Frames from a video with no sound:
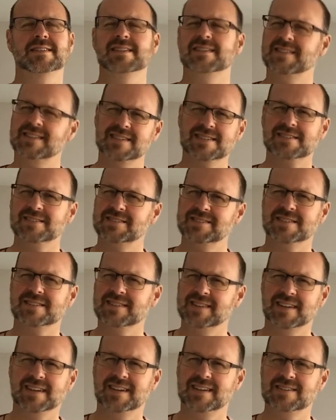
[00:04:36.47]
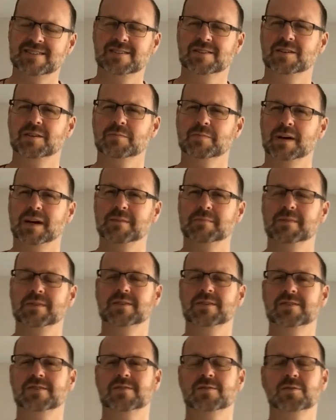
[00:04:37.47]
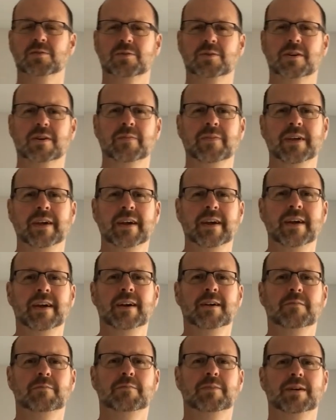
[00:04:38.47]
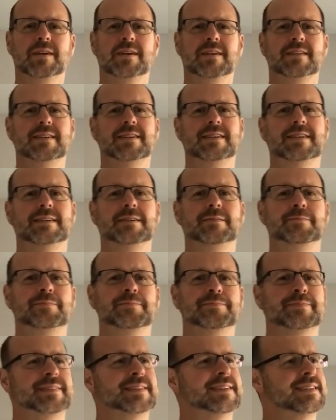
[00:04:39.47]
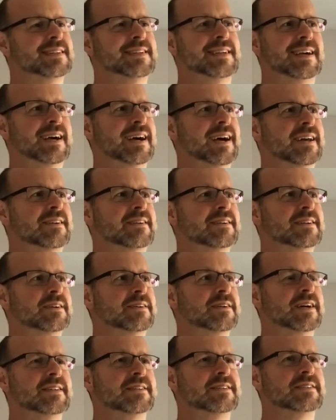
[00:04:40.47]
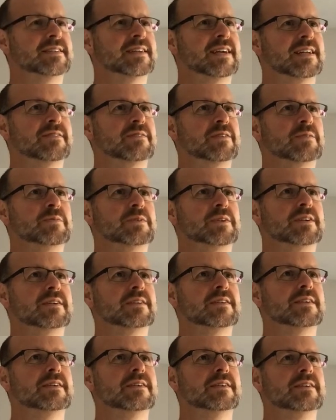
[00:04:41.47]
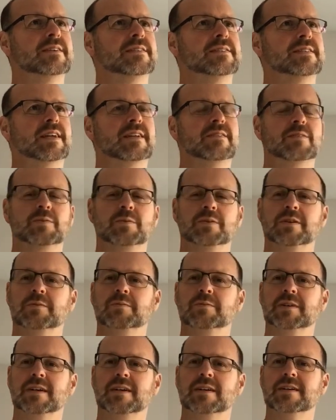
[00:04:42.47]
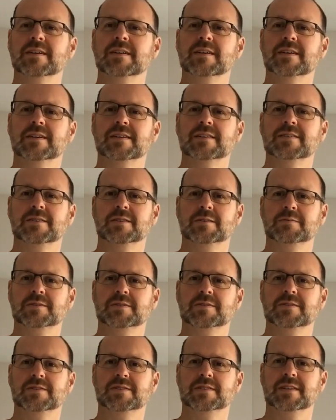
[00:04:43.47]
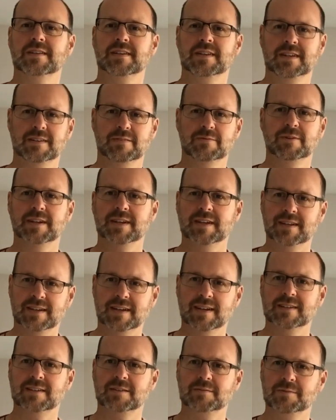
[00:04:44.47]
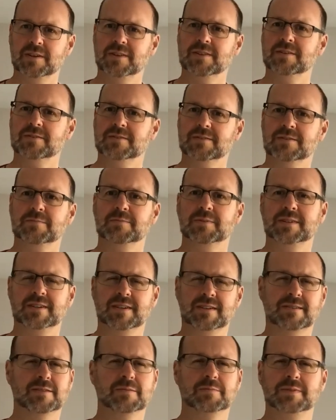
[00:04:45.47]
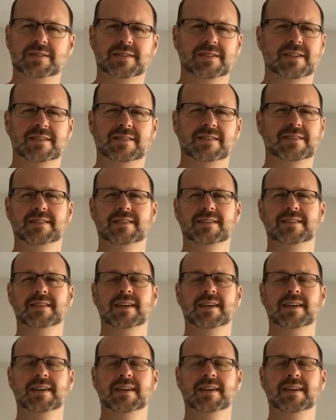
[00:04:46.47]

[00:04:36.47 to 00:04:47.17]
These things are just things, you buy them in the store. But yeah, I don't know. It's kind of a weird week in terms of just reconnecting with those material possessions.